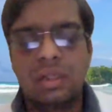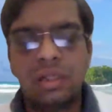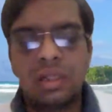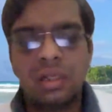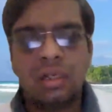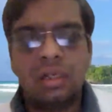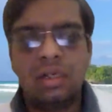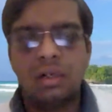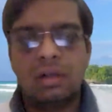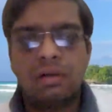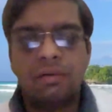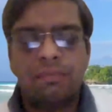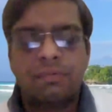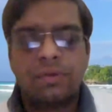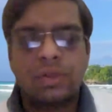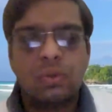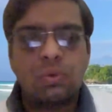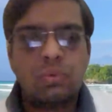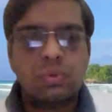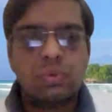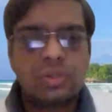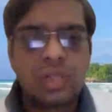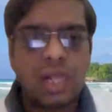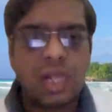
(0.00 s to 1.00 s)
The
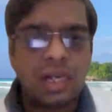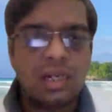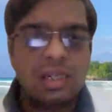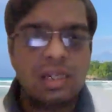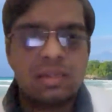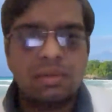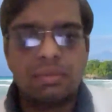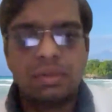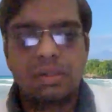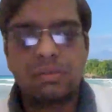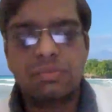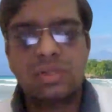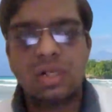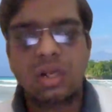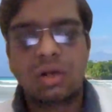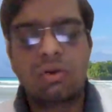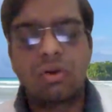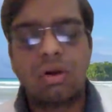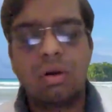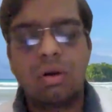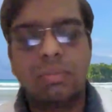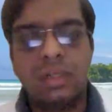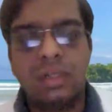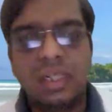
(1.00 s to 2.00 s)
few signs and symptoms are
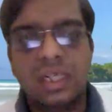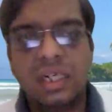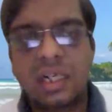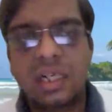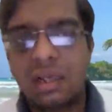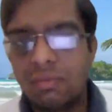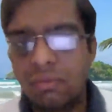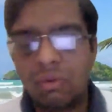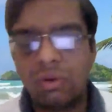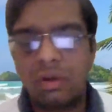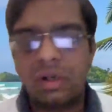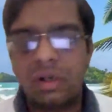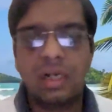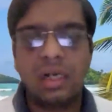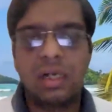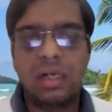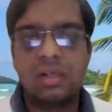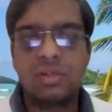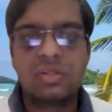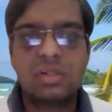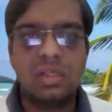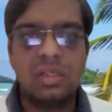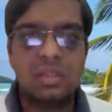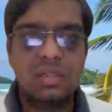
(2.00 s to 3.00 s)
common that I've already
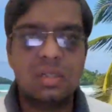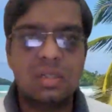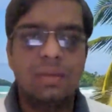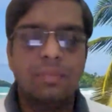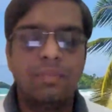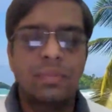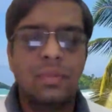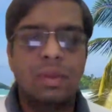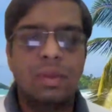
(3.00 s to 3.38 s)
discussed,